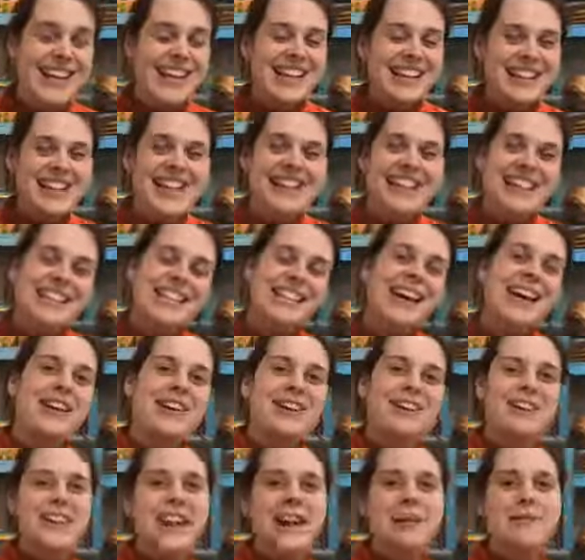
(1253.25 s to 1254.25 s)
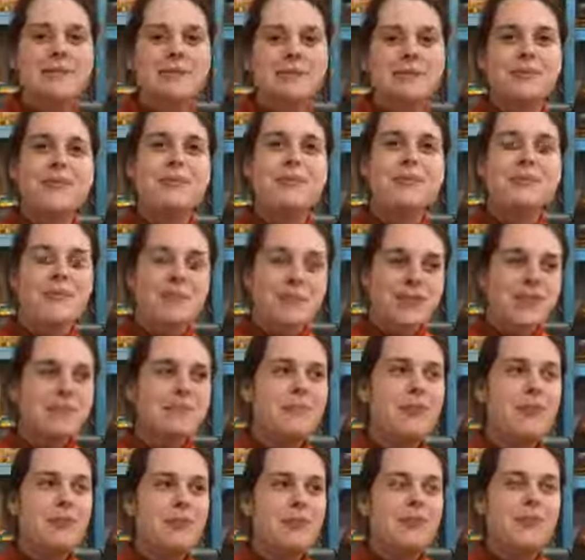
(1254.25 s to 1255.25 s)
He did, yeah, and times we did
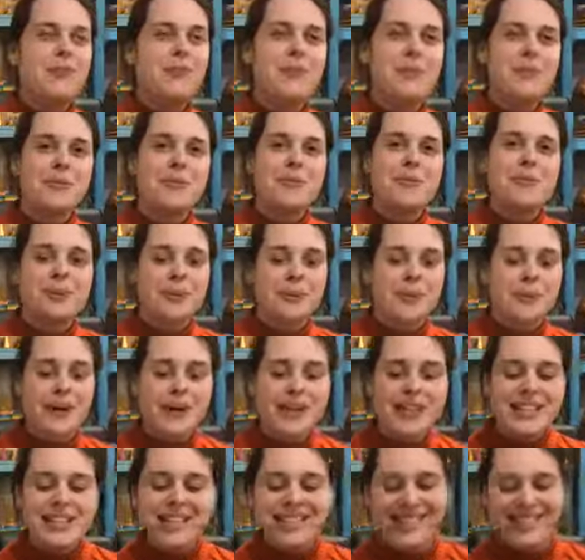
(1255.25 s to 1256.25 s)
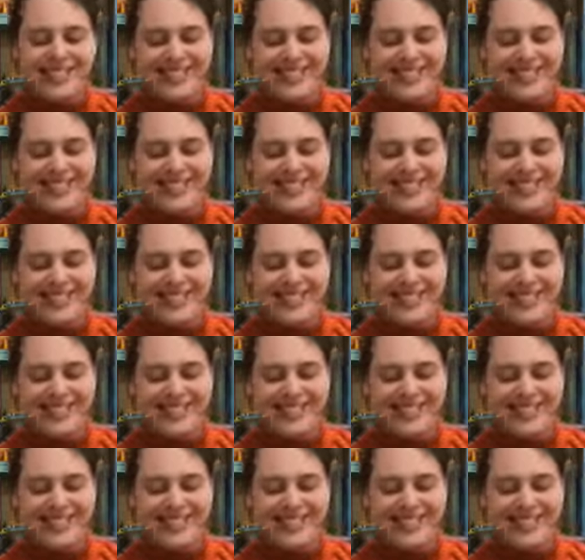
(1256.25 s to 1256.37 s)
mop the floor with him once or twice.